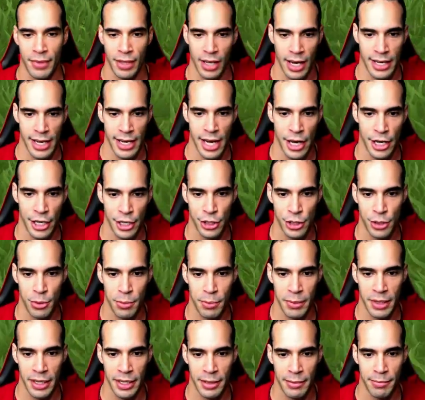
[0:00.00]
And now you're gonna do
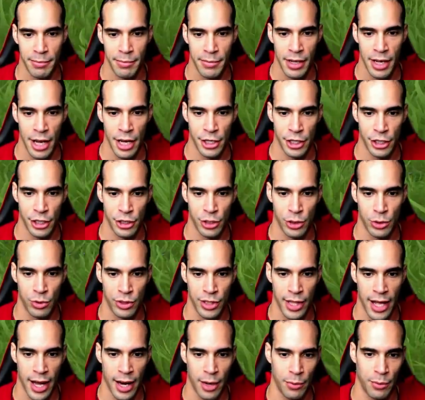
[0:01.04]
medium, and you're gonna do
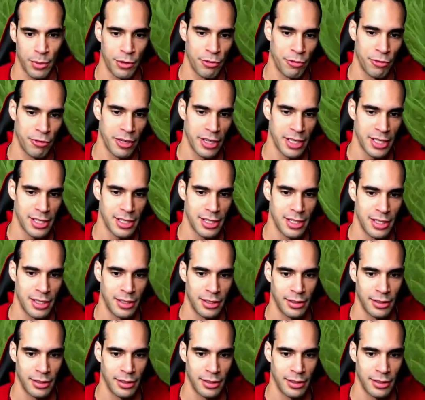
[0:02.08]
that with wrist.